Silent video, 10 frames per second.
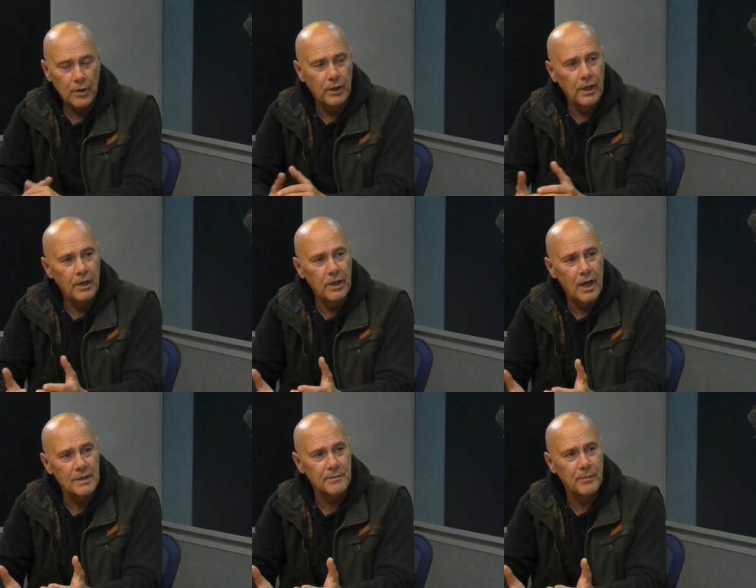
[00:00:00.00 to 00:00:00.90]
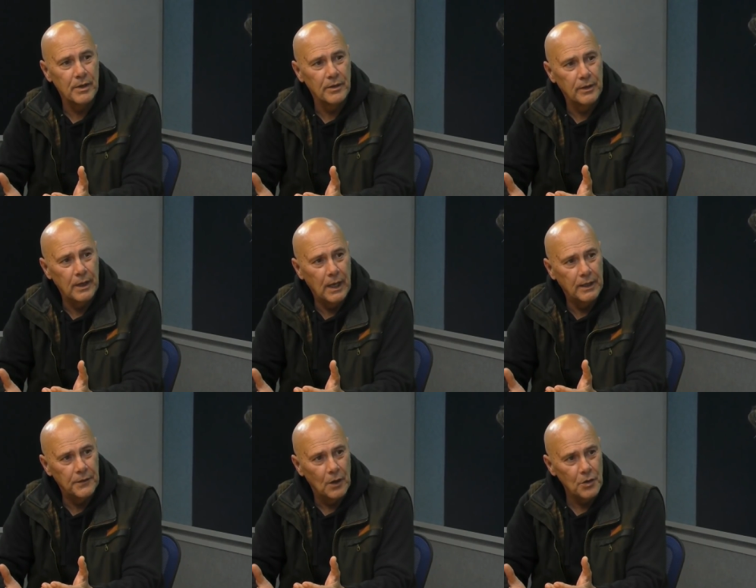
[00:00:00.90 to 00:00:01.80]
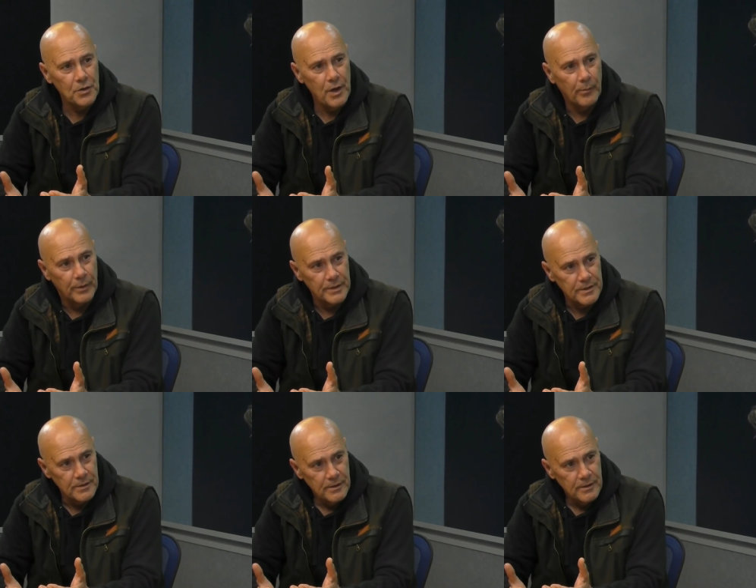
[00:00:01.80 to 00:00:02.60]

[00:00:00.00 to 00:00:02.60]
Crosby, now you're asking me to uh, get the lotto numbers.